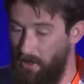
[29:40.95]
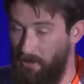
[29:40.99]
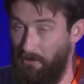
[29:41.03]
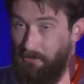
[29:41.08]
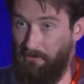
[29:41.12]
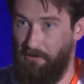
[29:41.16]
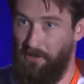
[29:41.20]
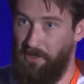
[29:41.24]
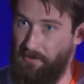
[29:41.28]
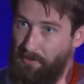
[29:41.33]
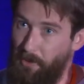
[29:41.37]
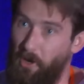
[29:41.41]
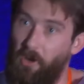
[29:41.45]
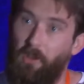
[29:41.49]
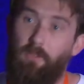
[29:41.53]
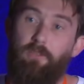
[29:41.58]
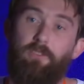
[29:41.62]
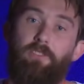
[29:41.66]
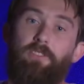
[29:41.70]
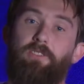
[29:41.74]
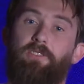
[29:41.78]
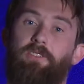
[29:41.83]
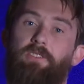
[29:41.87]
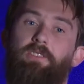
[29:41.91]

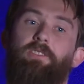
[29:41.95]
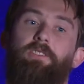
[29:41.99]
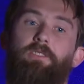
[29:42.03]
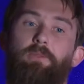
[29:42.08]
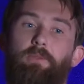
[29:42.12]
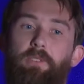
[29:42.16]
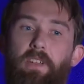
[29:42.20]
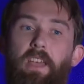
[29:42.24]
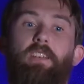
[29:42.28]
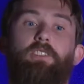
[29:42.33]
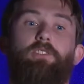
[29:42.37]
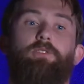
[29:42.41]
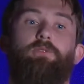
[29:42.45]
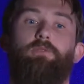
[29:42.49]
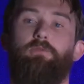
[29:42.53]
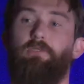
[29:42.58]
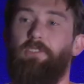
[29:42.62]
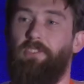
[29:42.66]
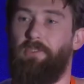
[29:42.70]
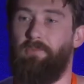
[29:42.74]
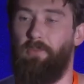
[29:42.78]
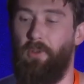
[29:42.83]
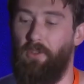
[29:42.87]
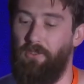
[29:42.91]
response into an actual
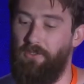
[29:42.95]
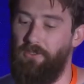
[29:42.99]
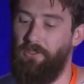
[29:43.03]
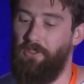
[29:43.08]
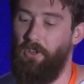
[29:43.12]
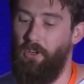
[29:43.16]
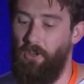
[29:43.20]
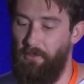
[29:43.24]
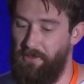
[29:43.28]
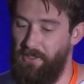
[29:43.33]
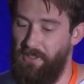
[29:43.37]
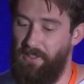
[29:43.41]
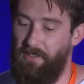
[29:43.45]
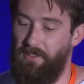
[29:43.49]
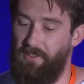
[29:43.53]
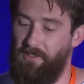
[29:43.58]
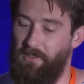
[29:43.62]
response object?